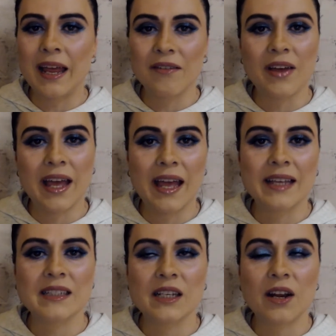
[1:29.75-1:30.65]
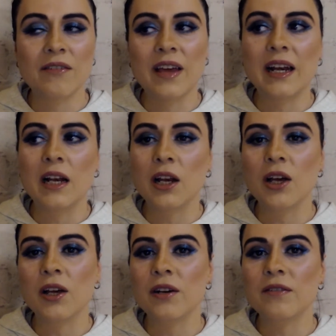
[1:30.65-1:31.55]
ever has. And I've had a
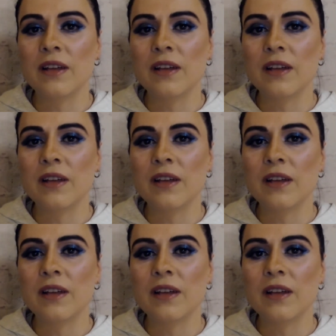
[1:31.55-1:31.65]
lot of